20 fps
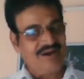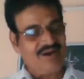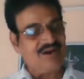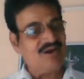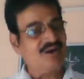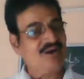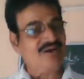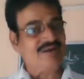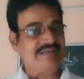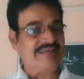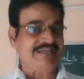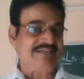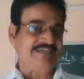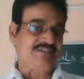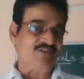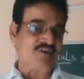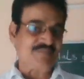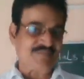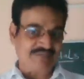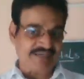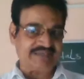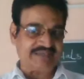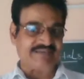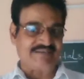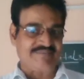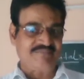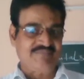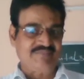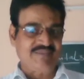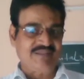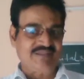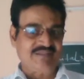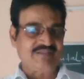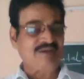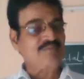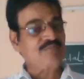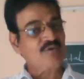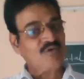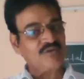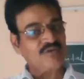or adopted
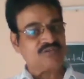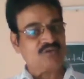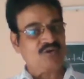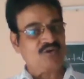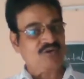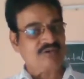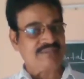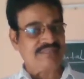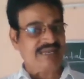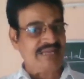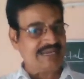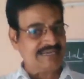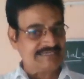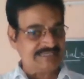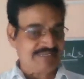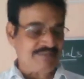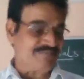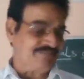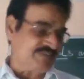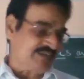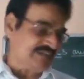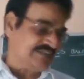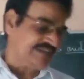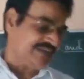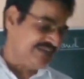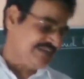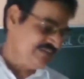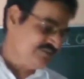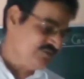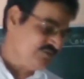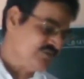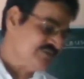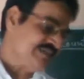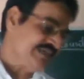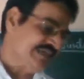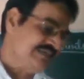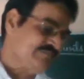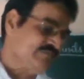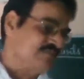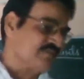the both or they accepted the Hindus
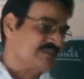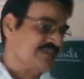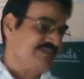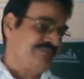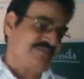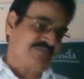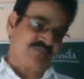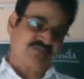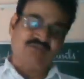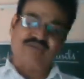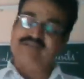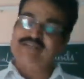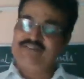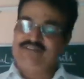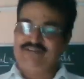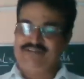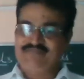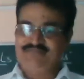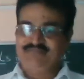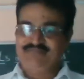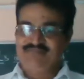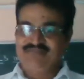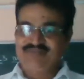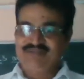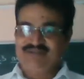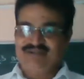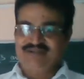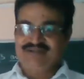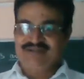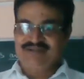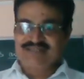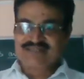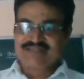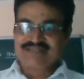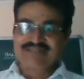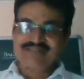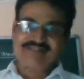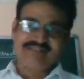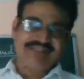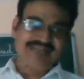and Muslims together.
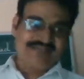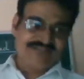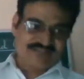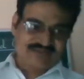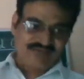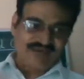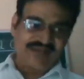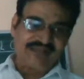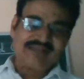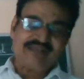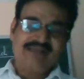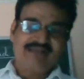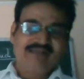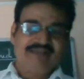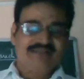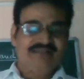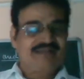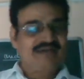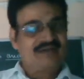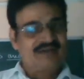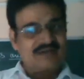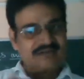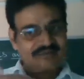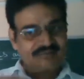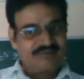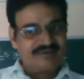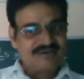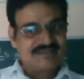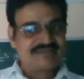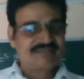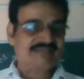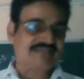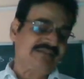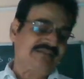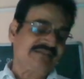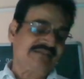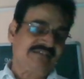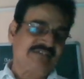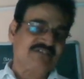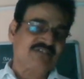Understand that that's why the Akbar's
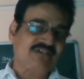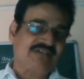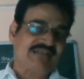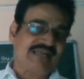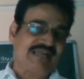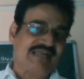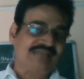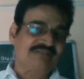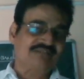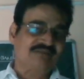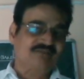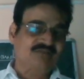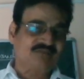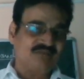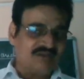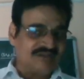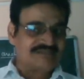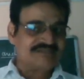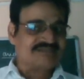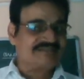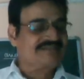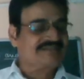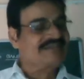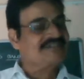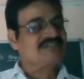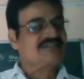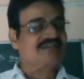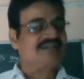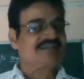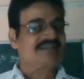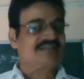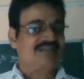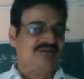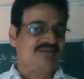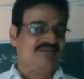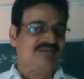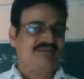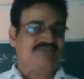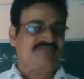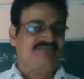nature and the Mughals nature
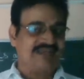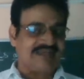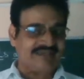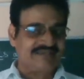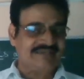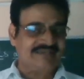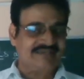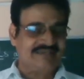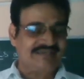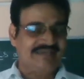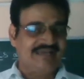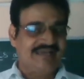now reflected